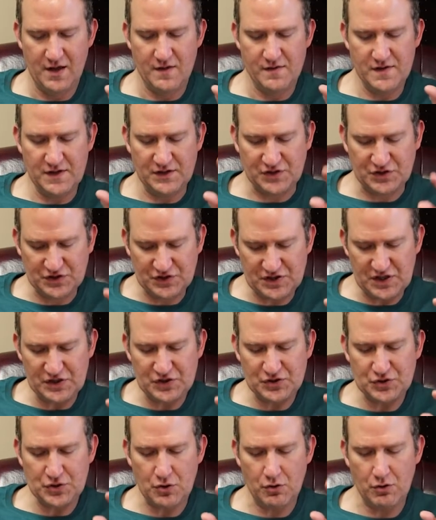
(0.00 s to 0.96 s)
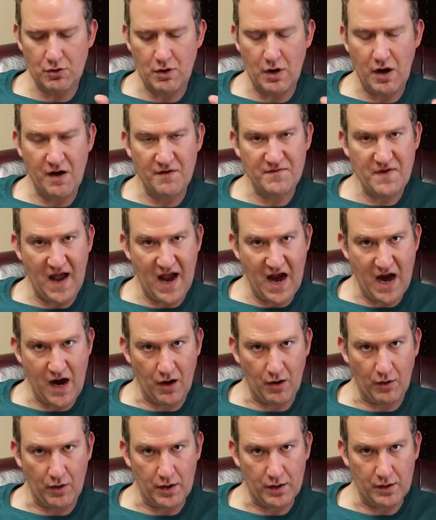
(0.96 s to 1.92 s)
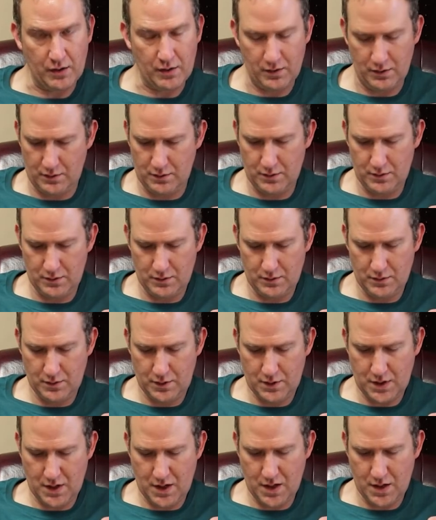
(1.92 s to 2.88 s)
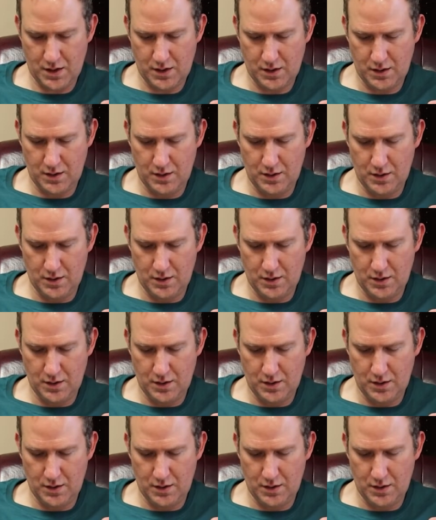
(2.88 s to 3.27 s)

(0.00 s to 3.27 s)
the sister of Aaron, okay,